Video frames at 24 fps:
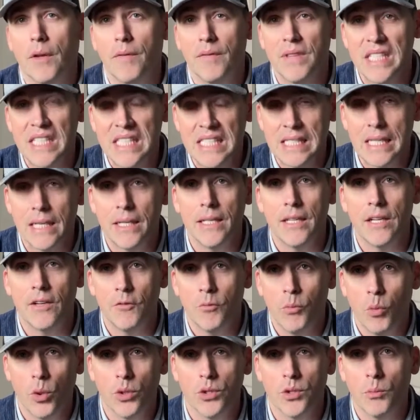of the city of
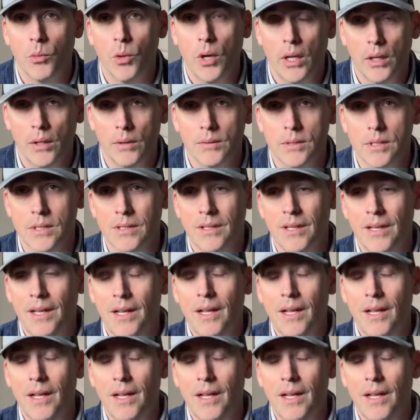Puerto Morelos.